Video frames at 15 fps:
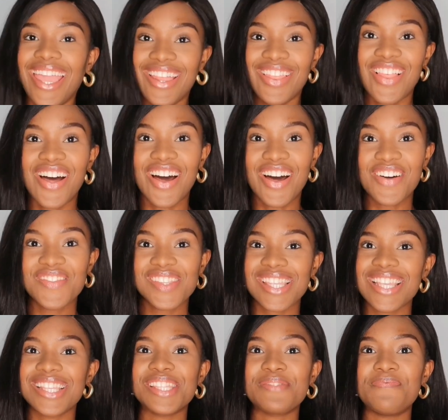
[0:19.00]
loves,
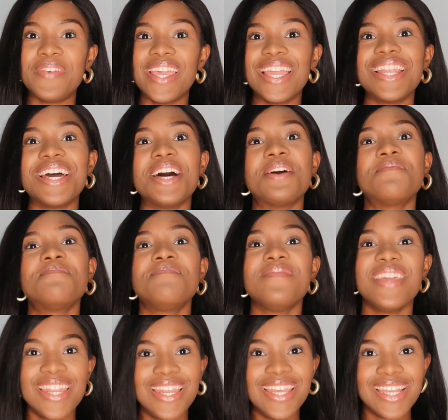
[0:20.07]
it's been a
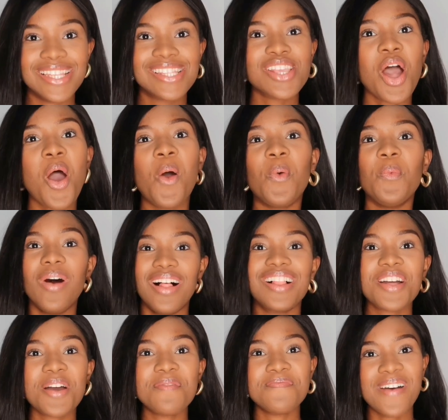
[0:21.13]
minute.
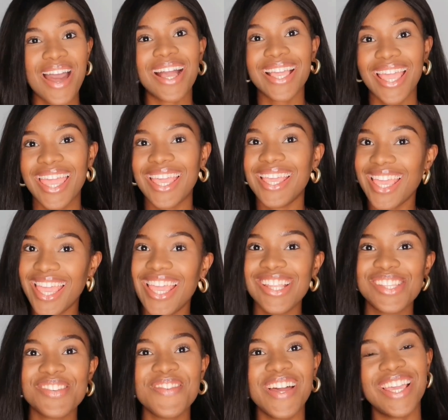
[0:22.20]
Welcome back again
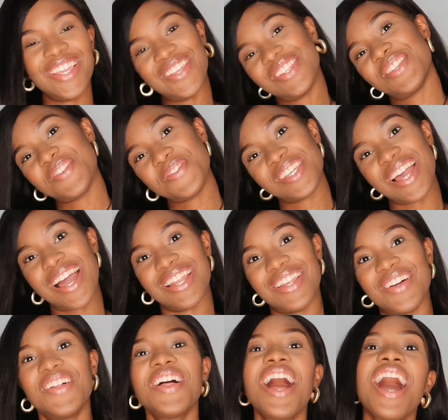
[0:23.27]
to my YouTube
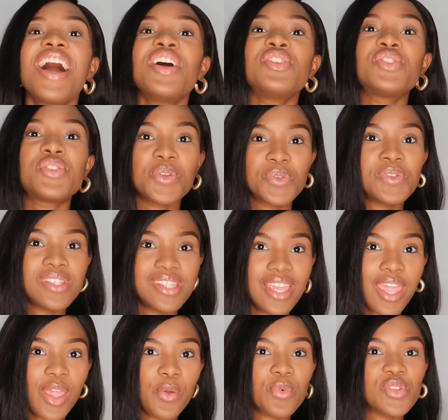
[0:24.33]
channel. So
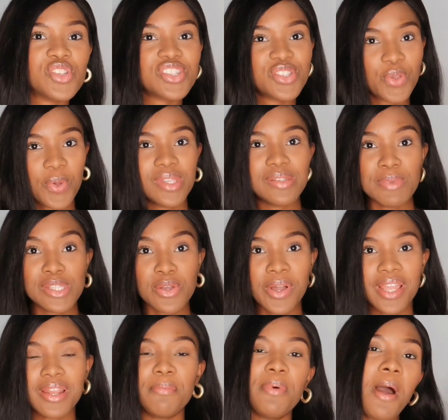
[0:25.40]
today we're just going to be
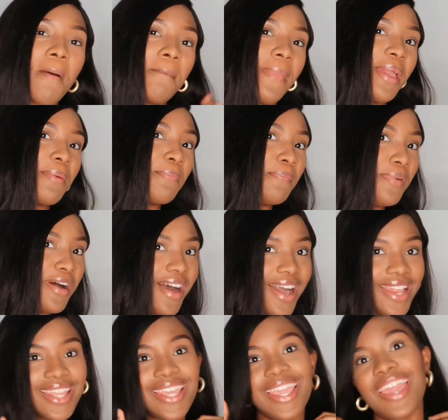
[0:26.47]
talking about my
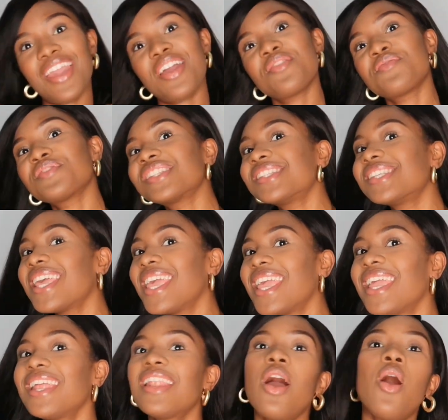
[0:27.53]
body care
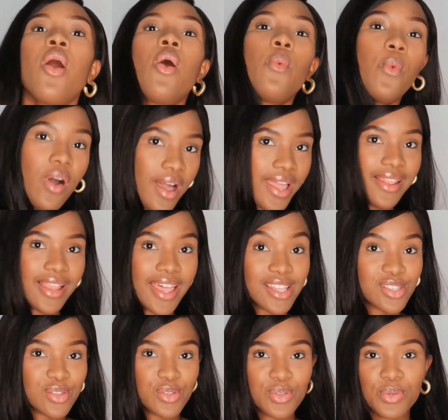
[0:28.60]
routine, what I
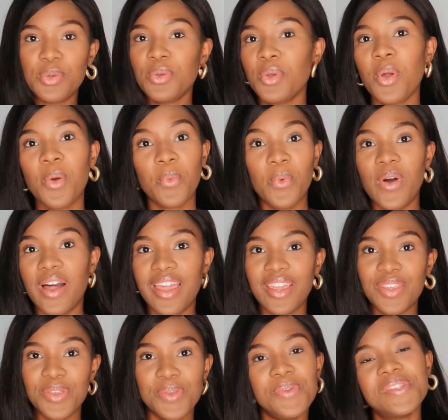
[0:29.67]
like to do, what I
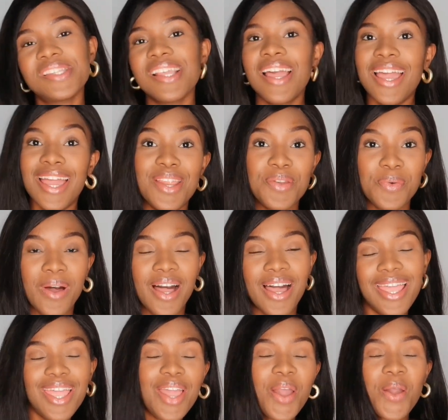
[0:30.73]
use, and
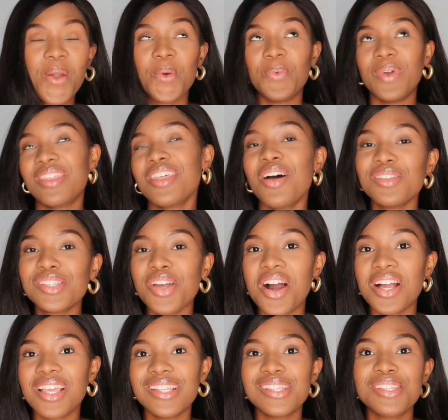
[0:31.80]
why. Without
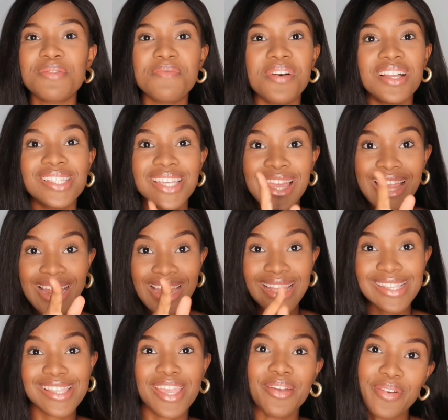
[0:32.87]
talking too much,
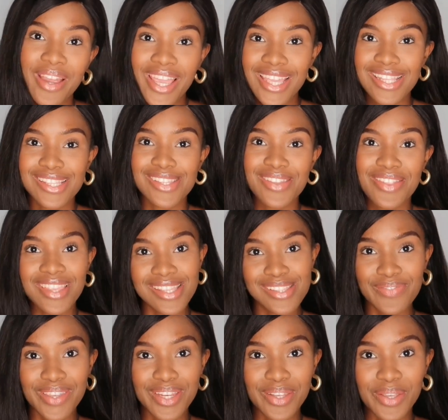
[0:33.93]
let's get right into this
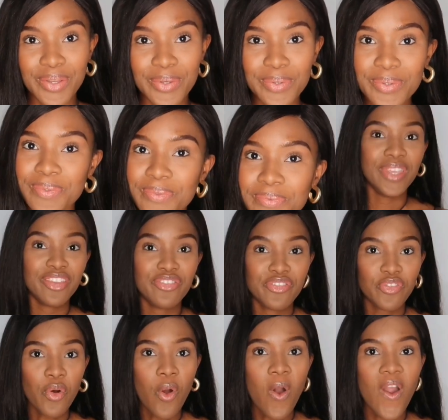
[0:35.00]
video.
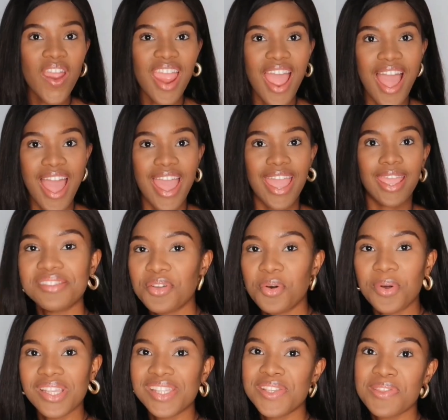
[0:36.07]
Before I go
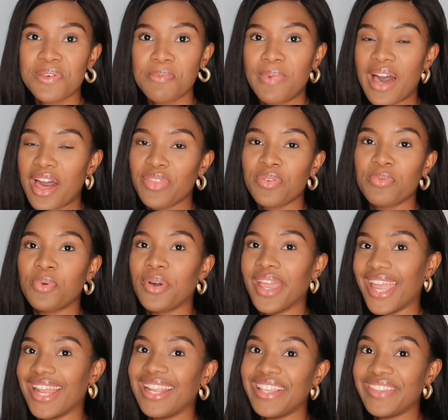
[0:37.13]
into the bathroom or
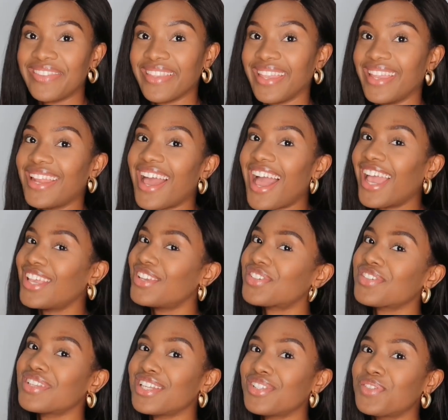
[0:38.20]
anything, I
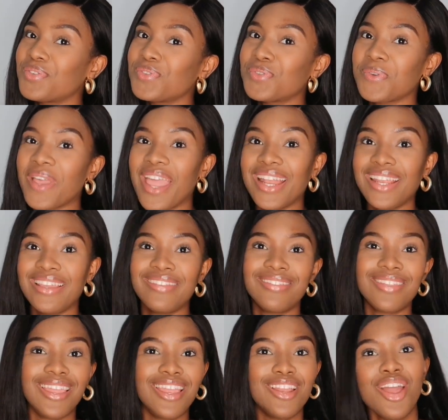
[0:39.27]
usually don't do
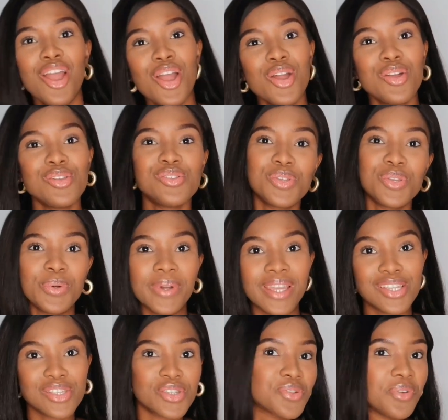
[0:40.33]
anything too
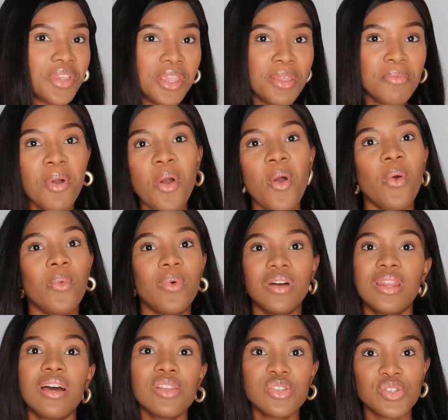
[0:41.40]
extreme. What
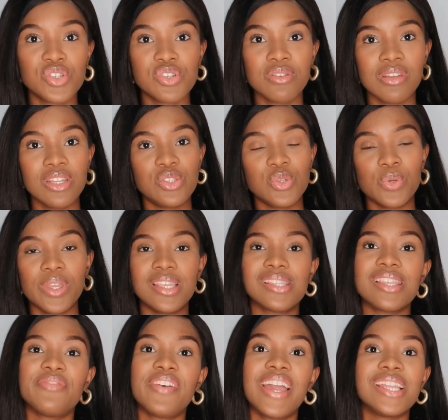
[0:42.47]
I'll usually do is
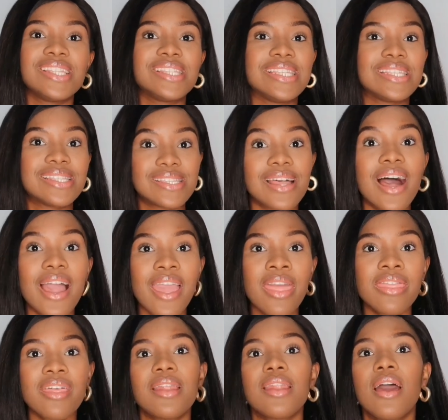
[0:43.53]
if I decide
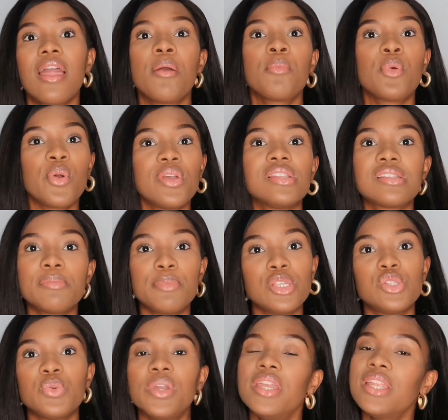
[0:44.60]
that I am going to be
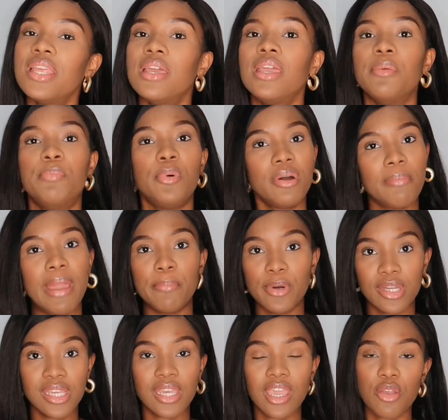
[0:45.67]
doing my
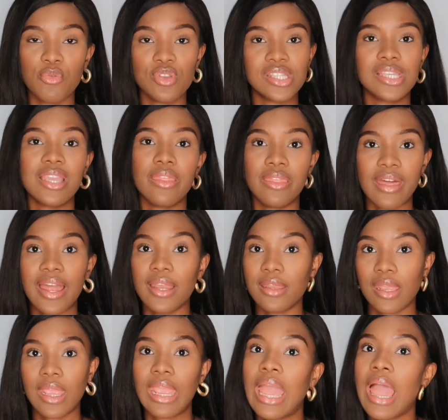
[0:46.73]
body care routine that
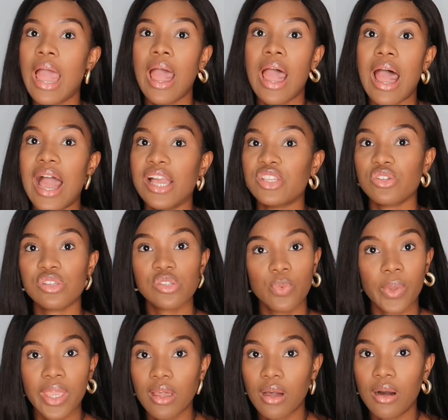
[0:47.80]
day, I just
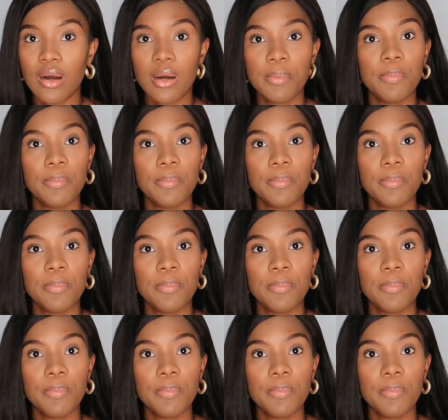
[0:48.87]
wake up,